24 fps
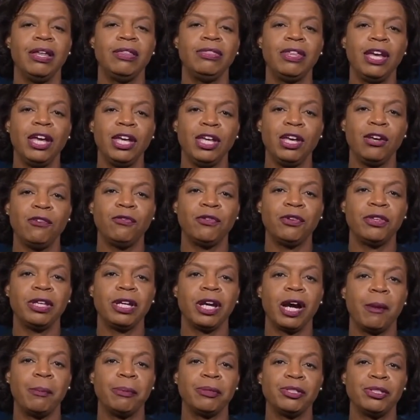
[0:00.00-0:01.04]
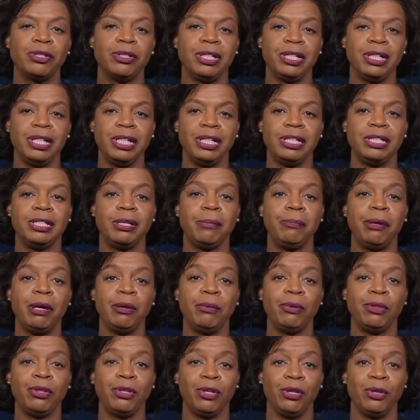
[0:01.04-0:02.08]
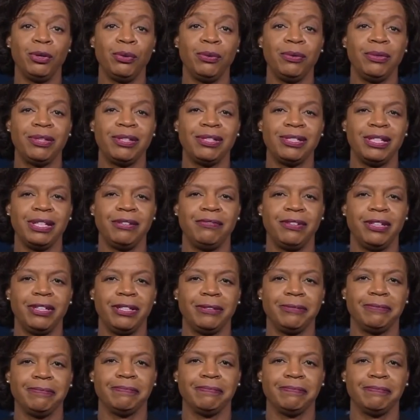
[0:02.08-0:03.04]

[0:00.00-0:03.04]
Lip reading: Thank you for the opportunity to be with you this evening.